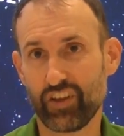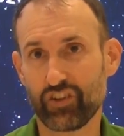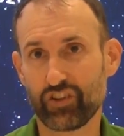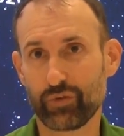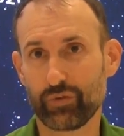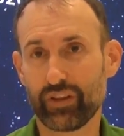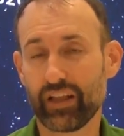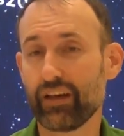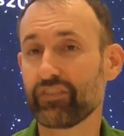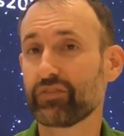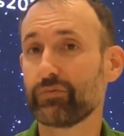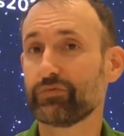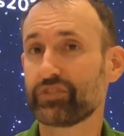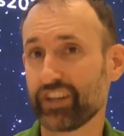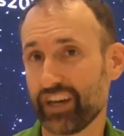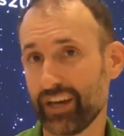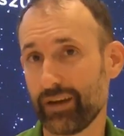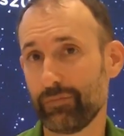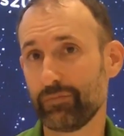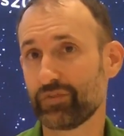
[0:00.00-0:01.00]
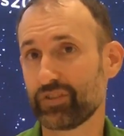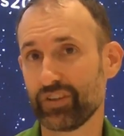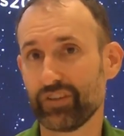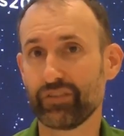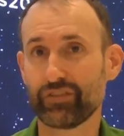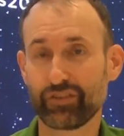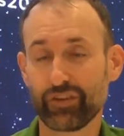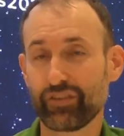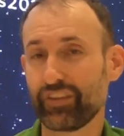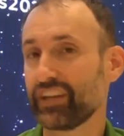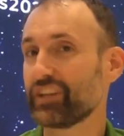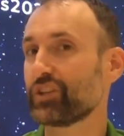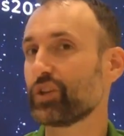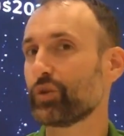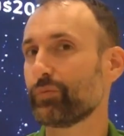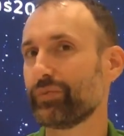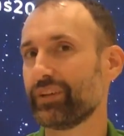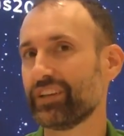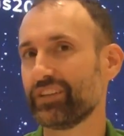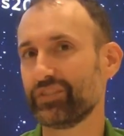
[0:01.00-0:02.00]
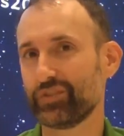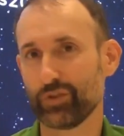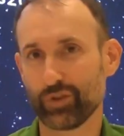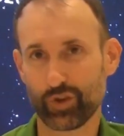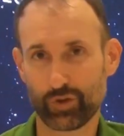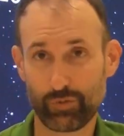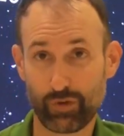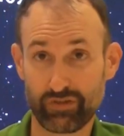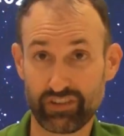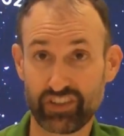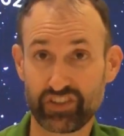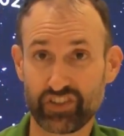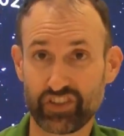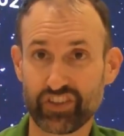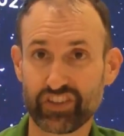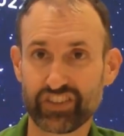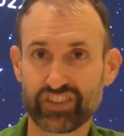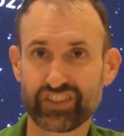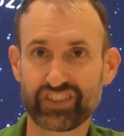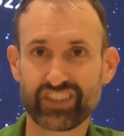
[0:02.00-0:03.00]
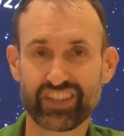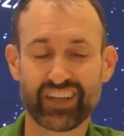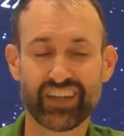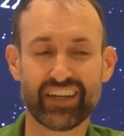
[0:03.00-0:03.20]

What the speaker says: So we'll have some time to think a little bit, do a little more research,